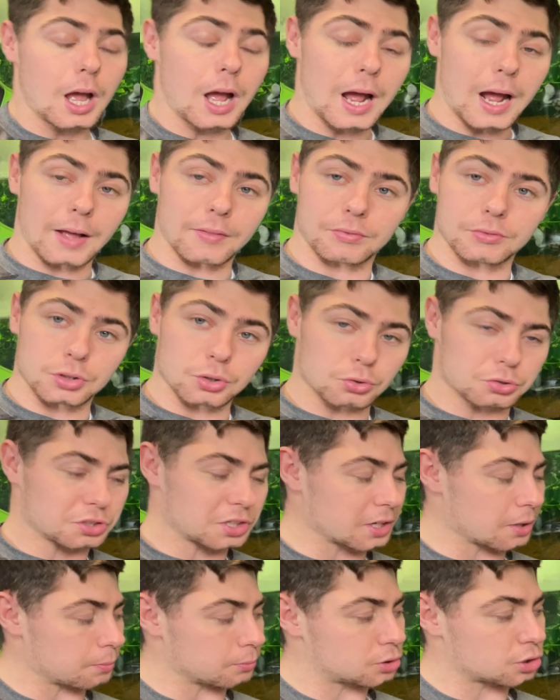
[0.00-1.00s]
and you'll see
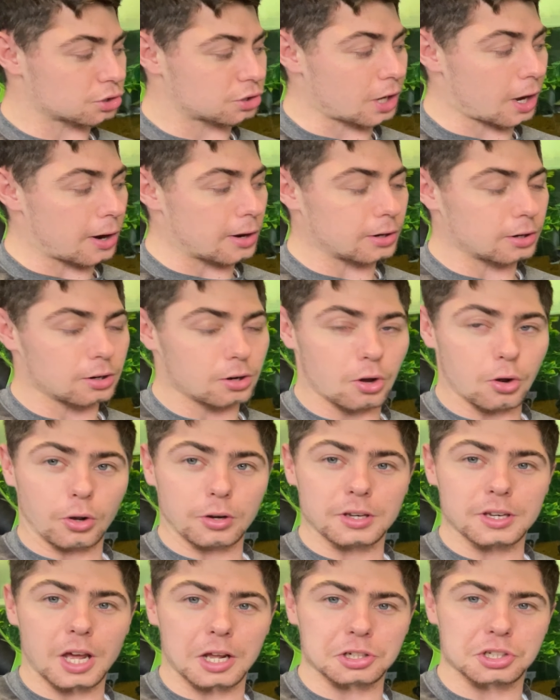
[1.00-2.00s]
them just going along
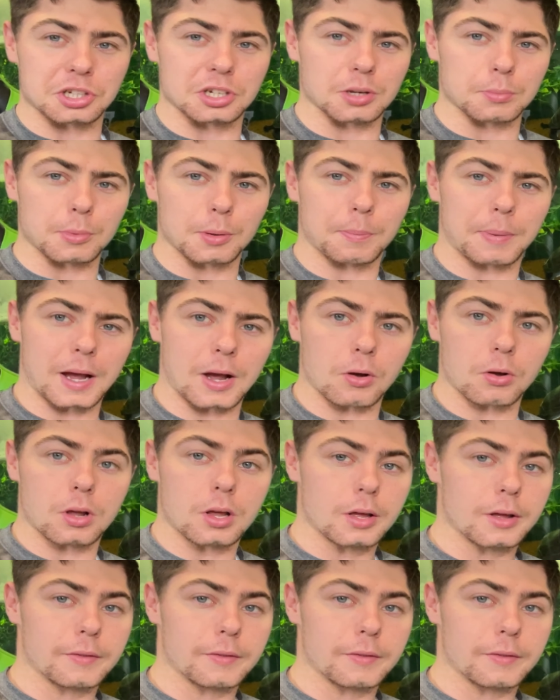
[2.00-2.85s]
and nudging them about.